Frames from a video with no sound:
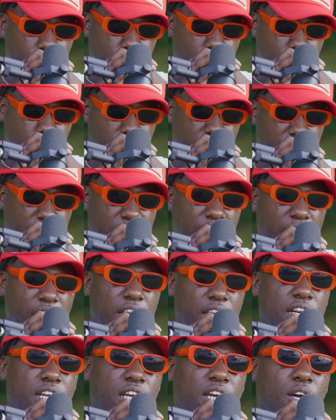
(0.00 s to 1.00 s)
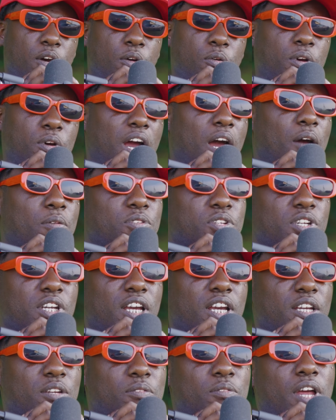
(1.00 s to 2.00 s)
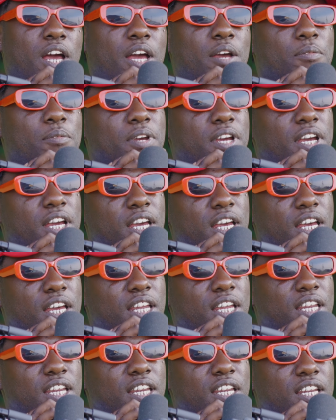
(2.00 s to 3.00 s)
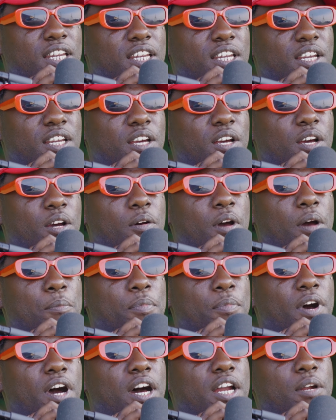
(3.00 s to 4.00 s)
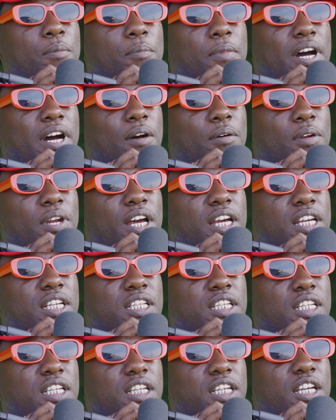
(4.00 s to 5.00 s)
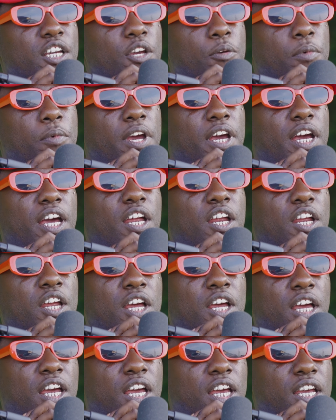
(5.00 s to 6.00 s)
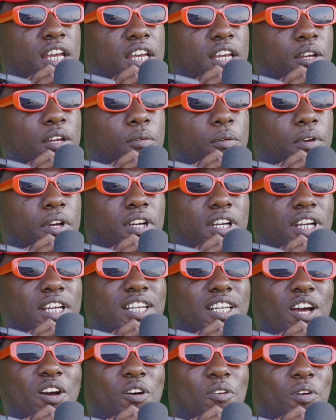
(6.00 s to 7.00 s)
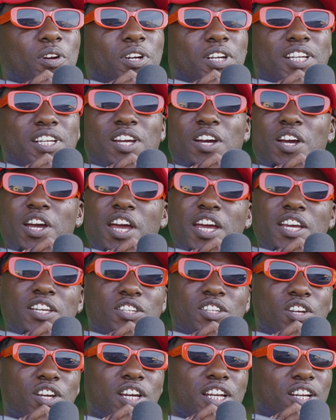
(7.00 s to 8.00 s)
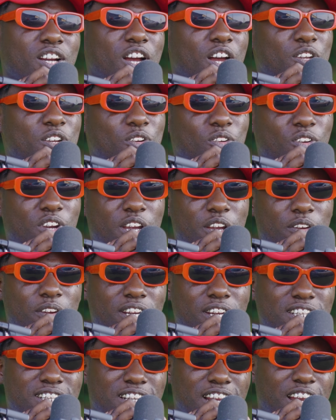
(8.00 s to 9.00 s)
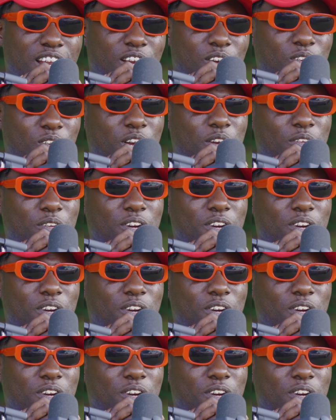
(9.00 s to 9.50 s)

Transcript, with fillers: when it got down, I was just he was like, man, a partner of mine was like, shit, man. I don't get. I don't want to. I ain't trying to call you Greg. Man. That sounds like a white one.